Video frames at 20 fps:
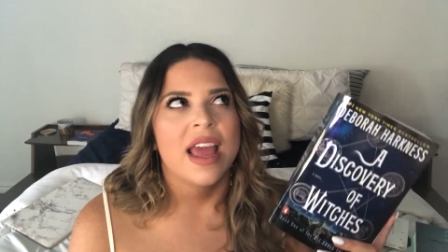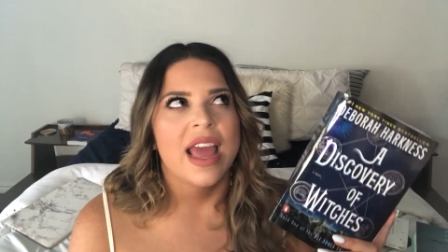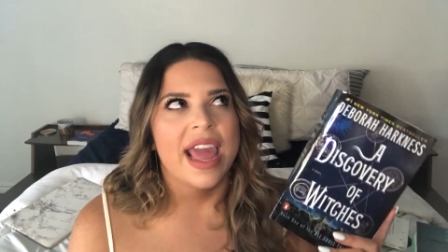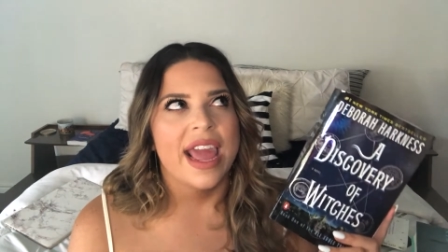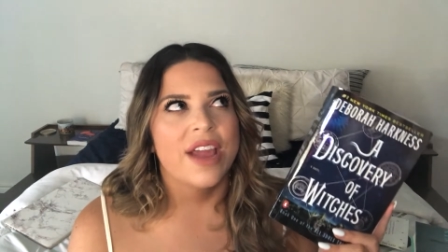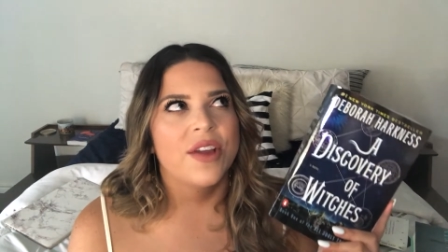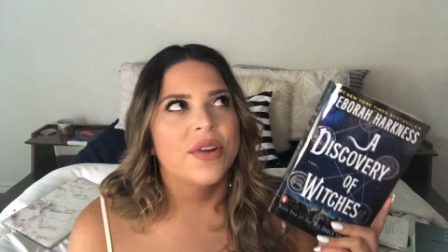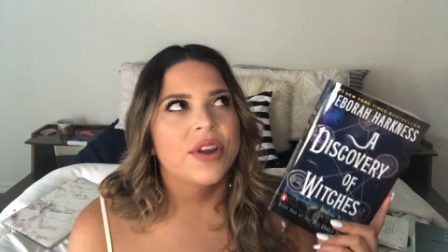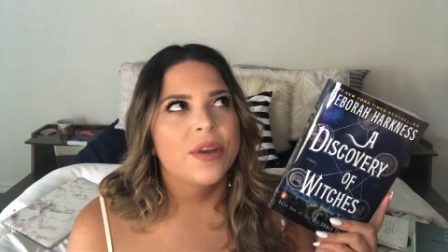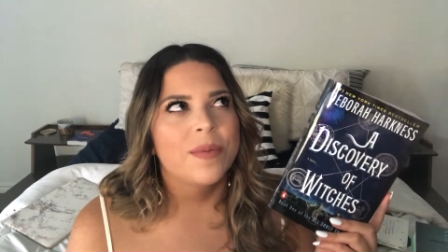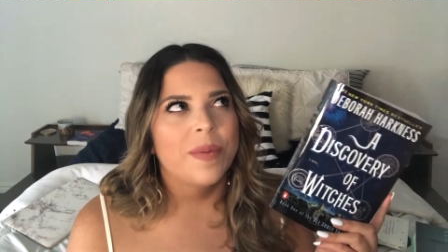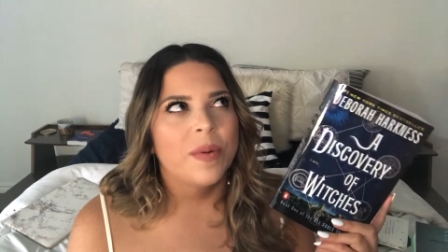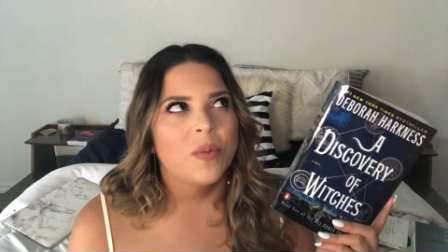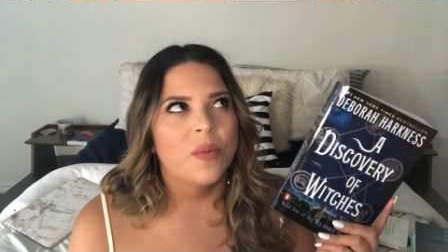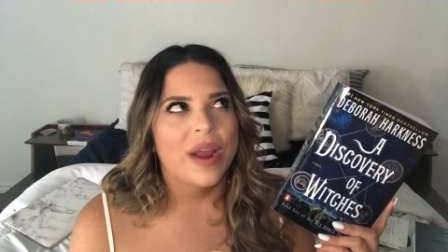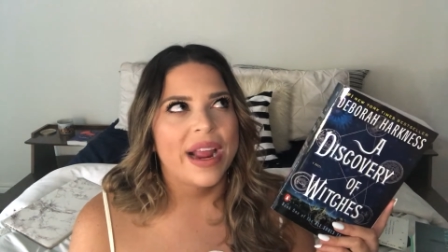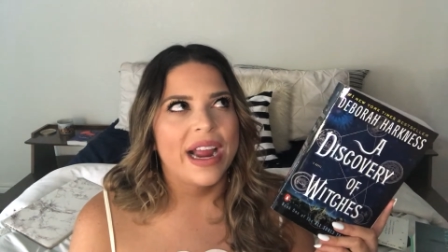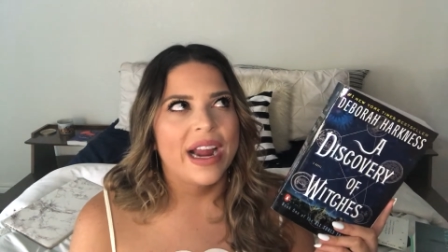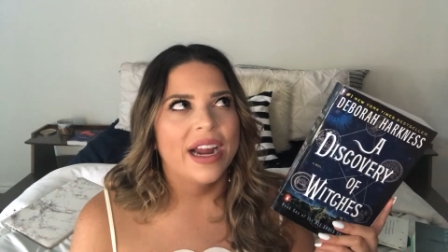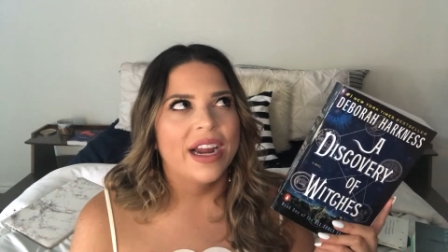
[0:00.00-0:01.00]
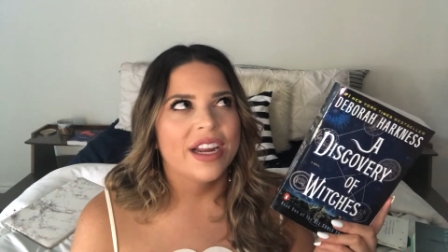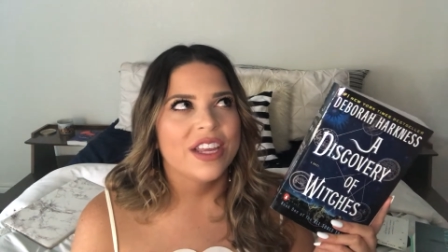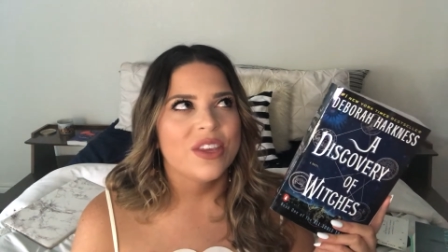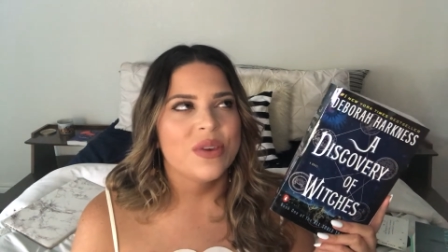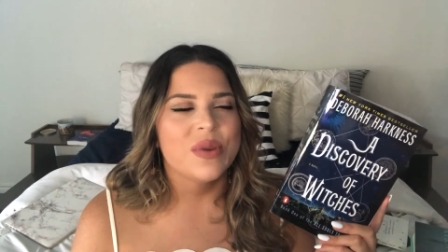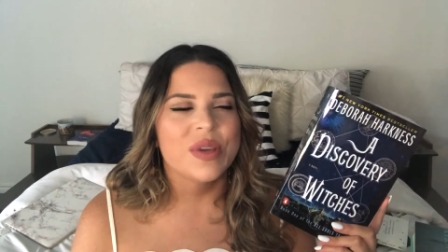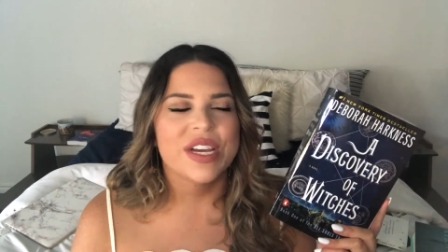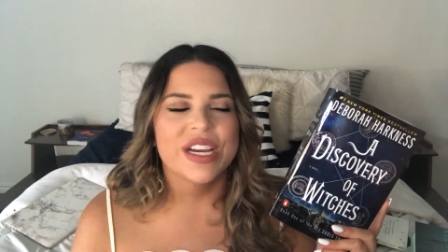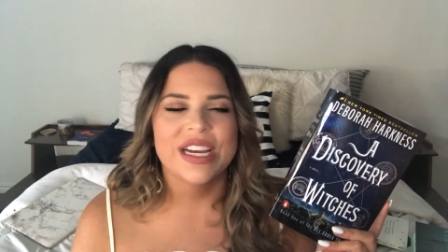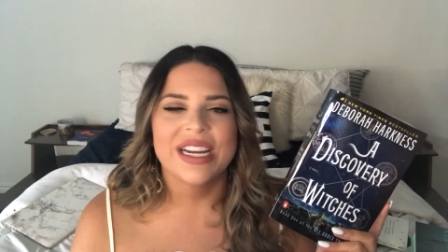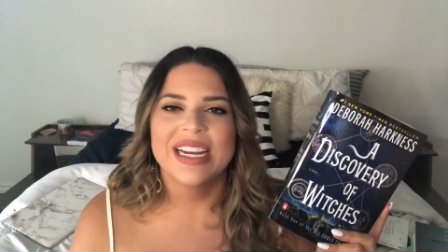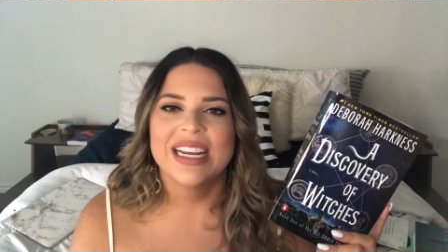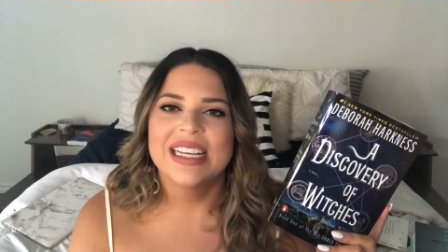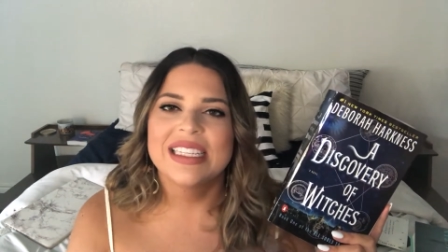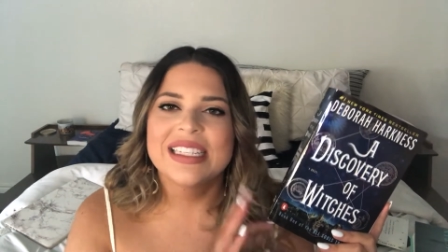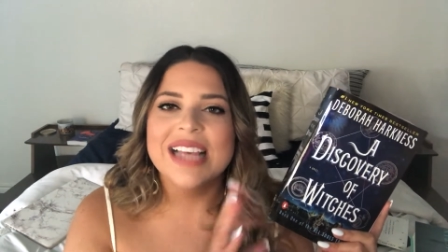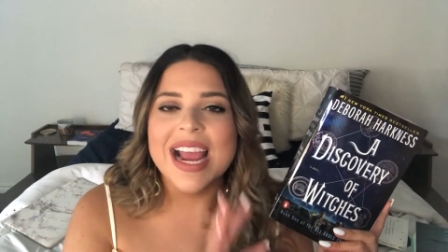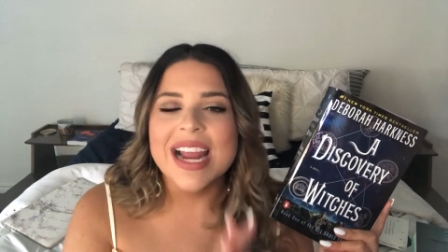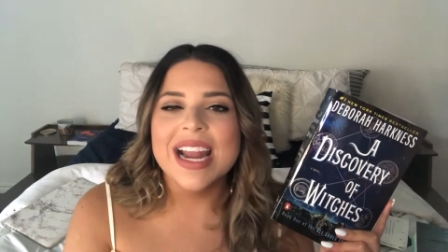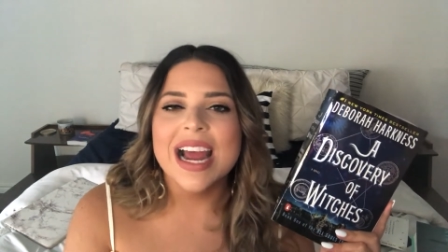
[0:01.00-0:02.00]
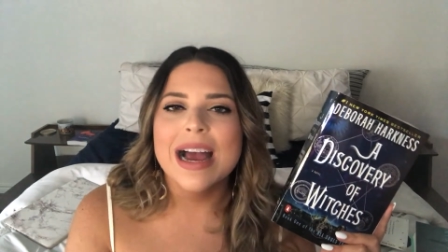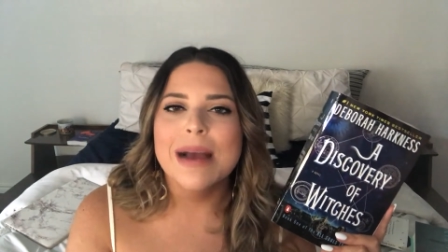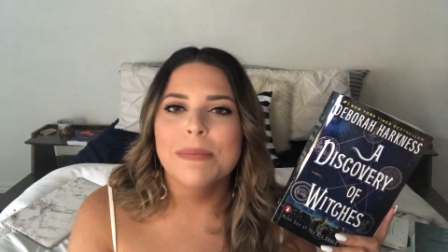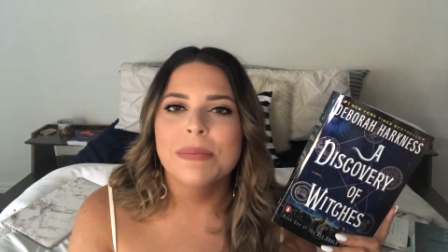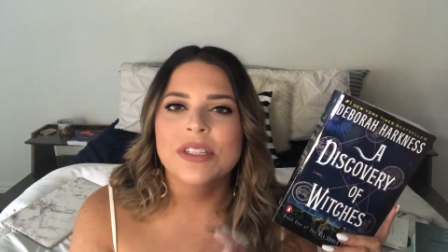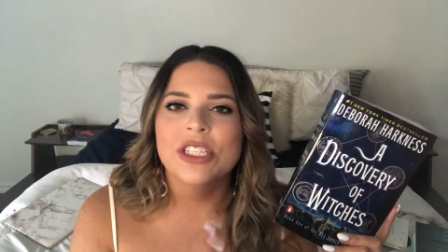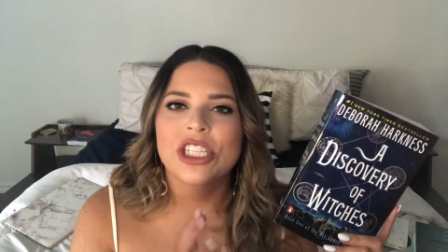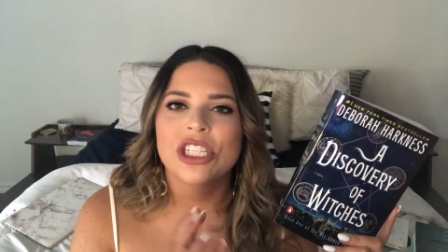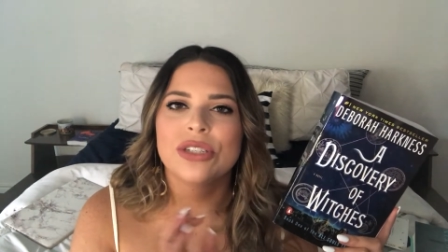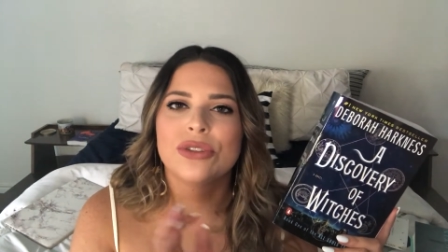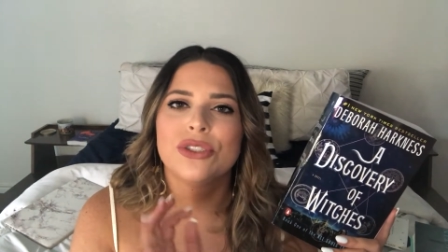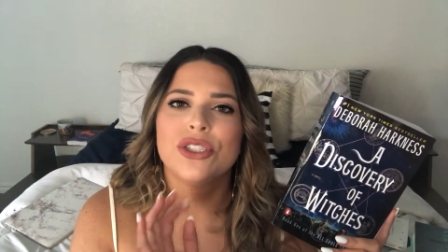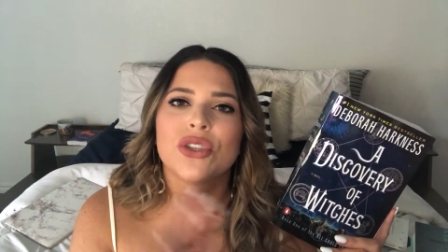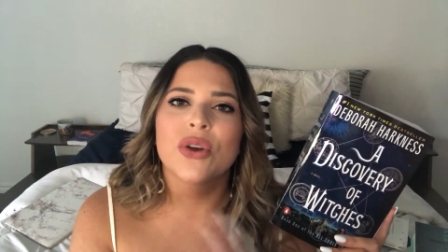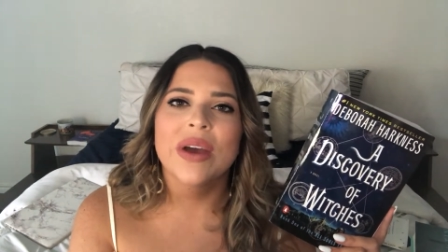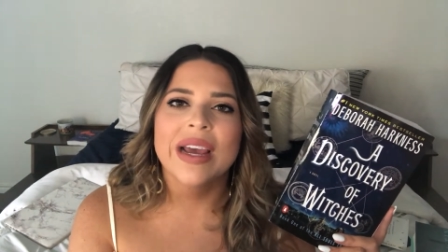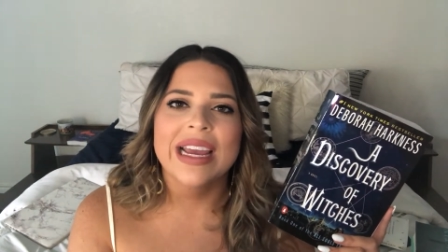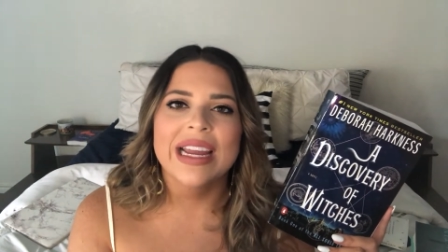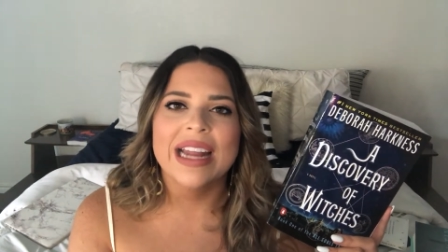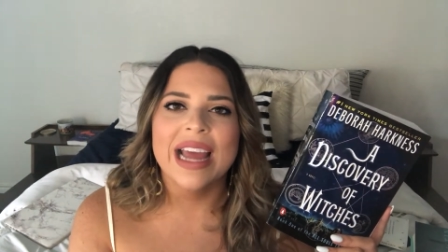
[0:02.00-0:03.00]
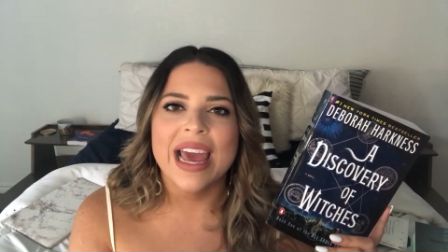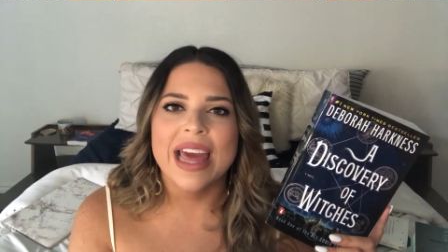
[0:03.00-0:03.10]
a group where you could sign up to join,